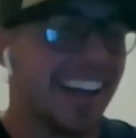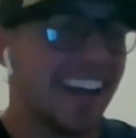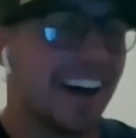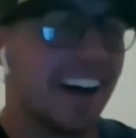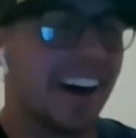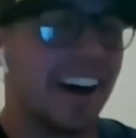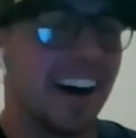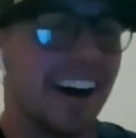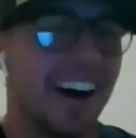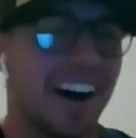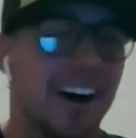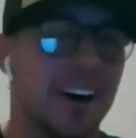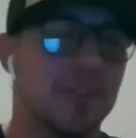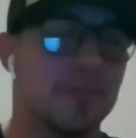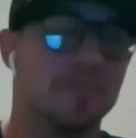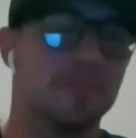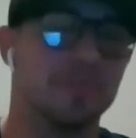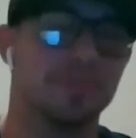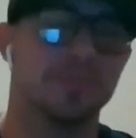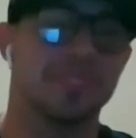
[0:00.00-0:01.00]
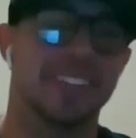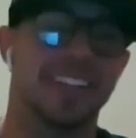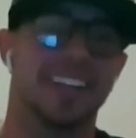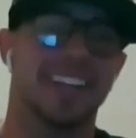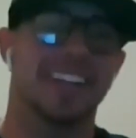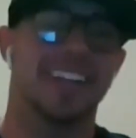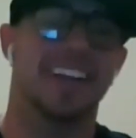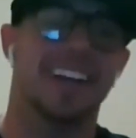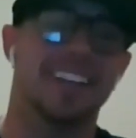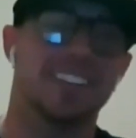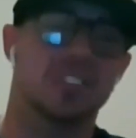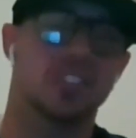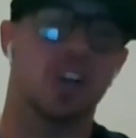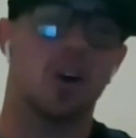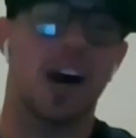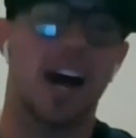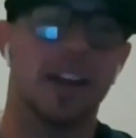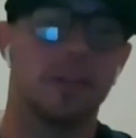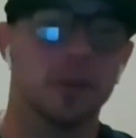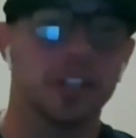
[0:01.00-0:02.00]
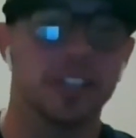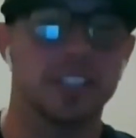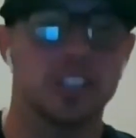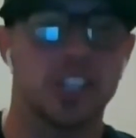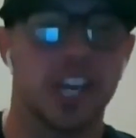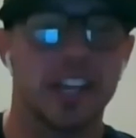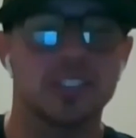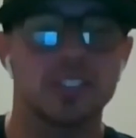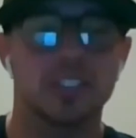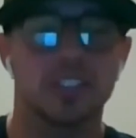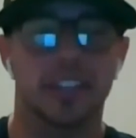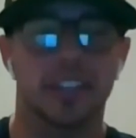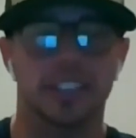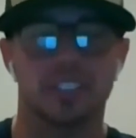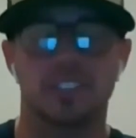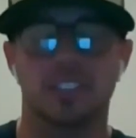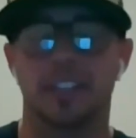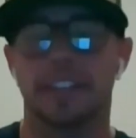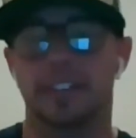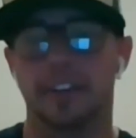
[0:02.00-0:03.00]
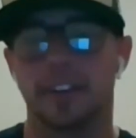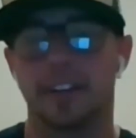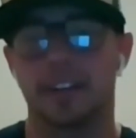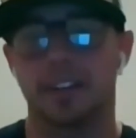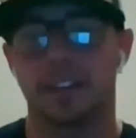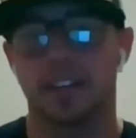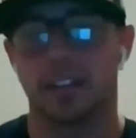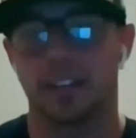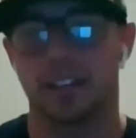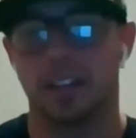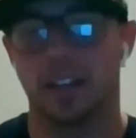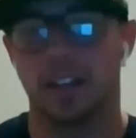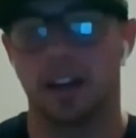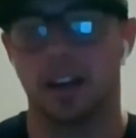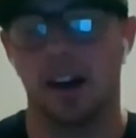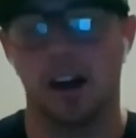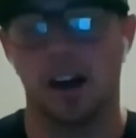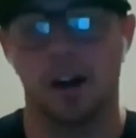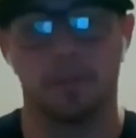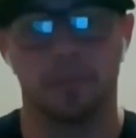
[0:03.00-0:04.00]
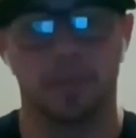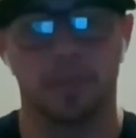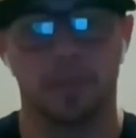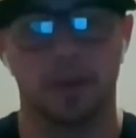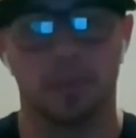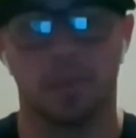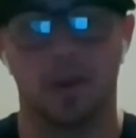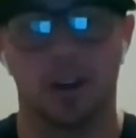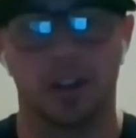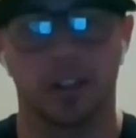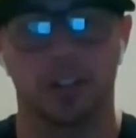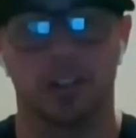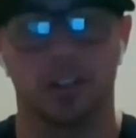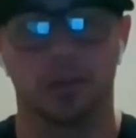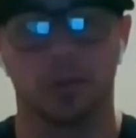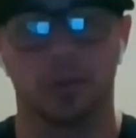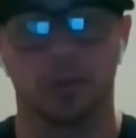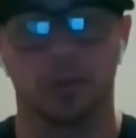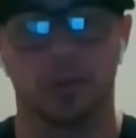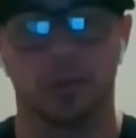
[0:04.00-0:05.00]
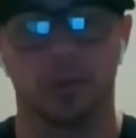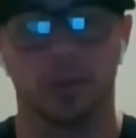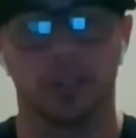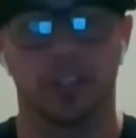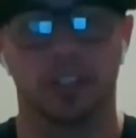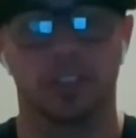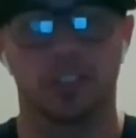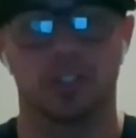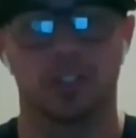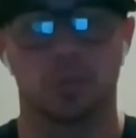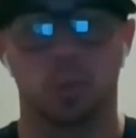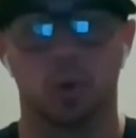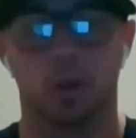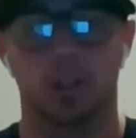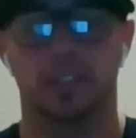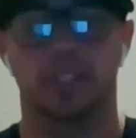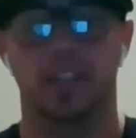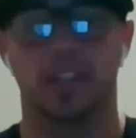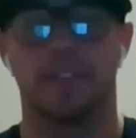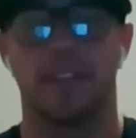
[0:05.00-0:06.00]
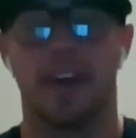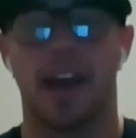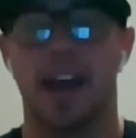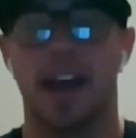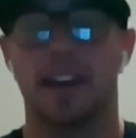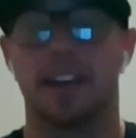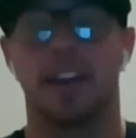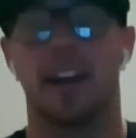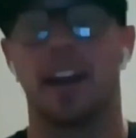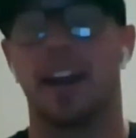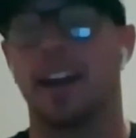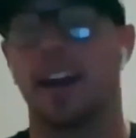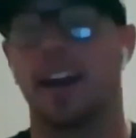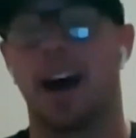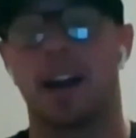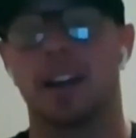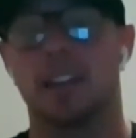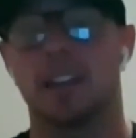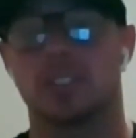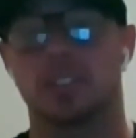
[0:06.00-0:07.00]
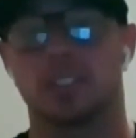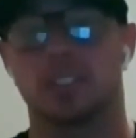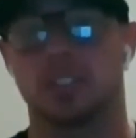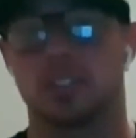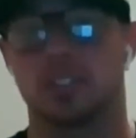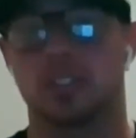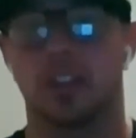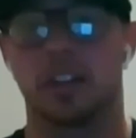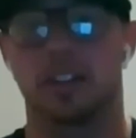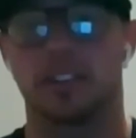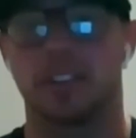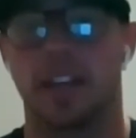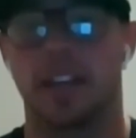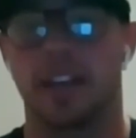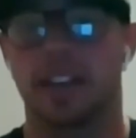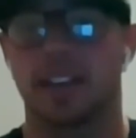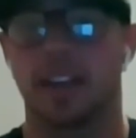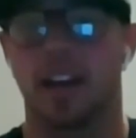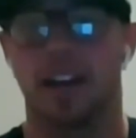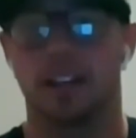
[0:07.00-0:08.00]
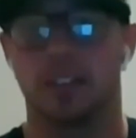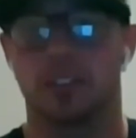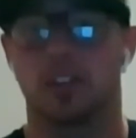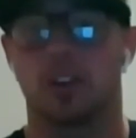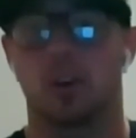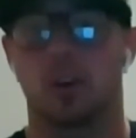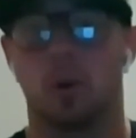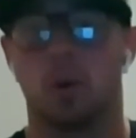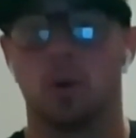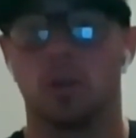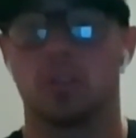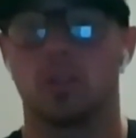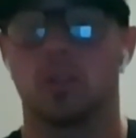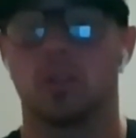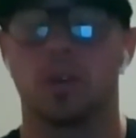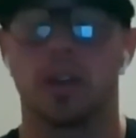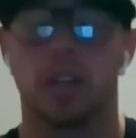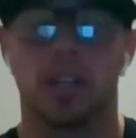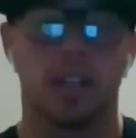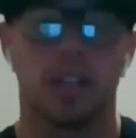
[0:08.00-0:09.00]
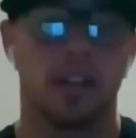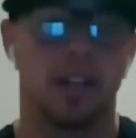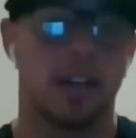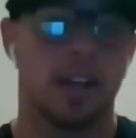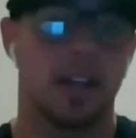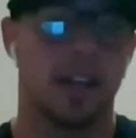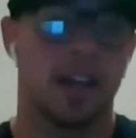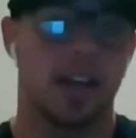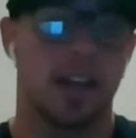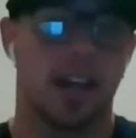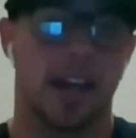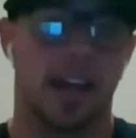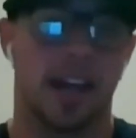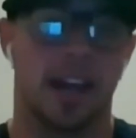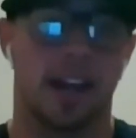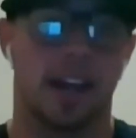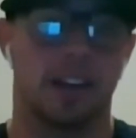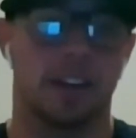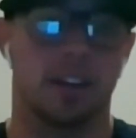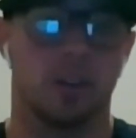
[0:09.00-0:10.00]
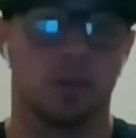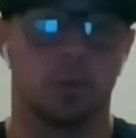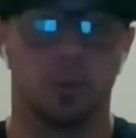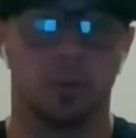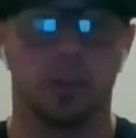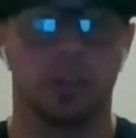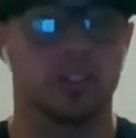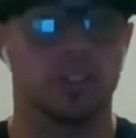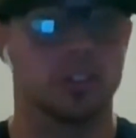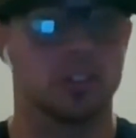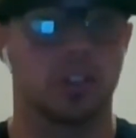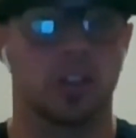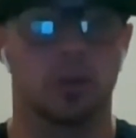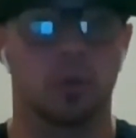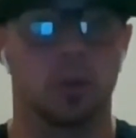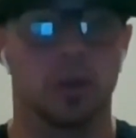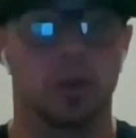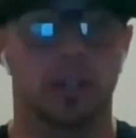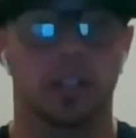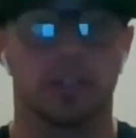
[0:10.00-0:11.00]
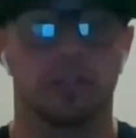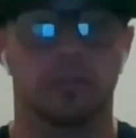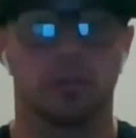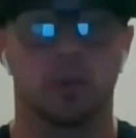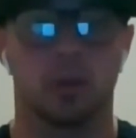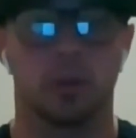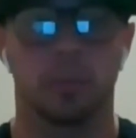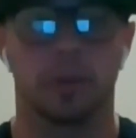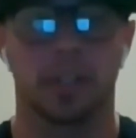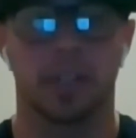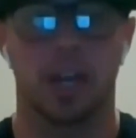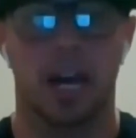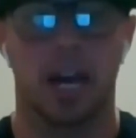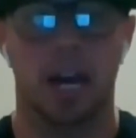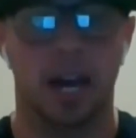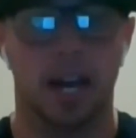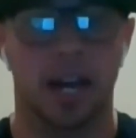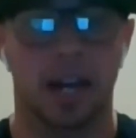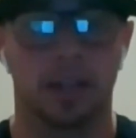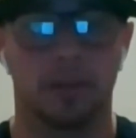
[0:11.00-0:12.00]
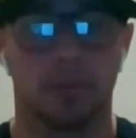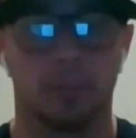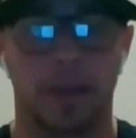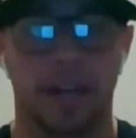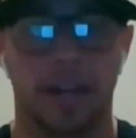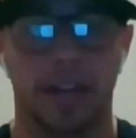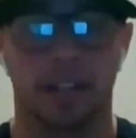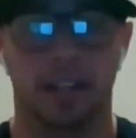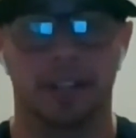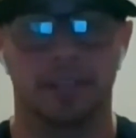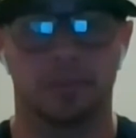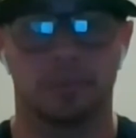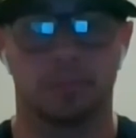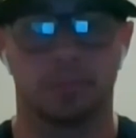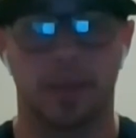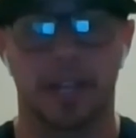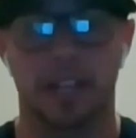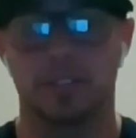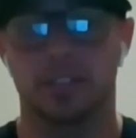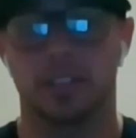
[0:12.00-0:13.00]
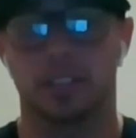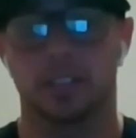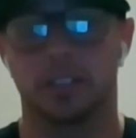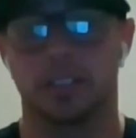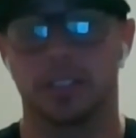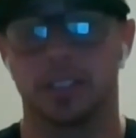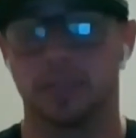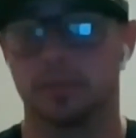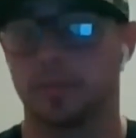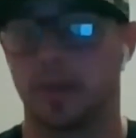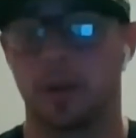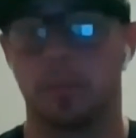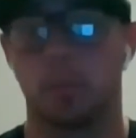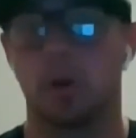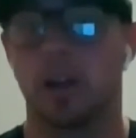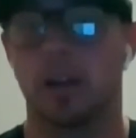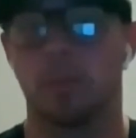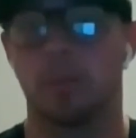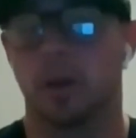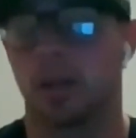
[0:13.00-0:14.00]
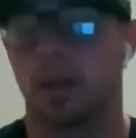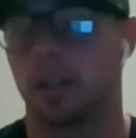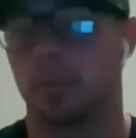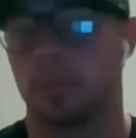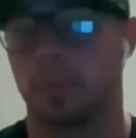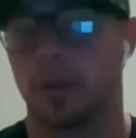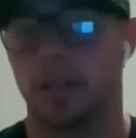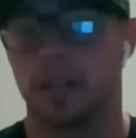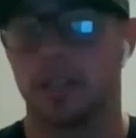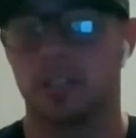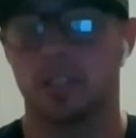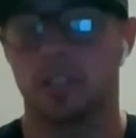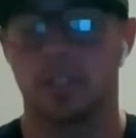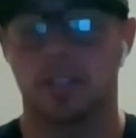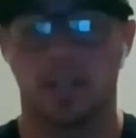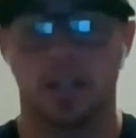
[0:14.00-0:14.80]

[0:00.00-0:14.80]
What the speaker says: So I really changed to, like, a sinker. Me and Parker really just worked on that, and it honestly started to take I took a hold to it. And it really started working for me. I made it basically my bread and butter pitch.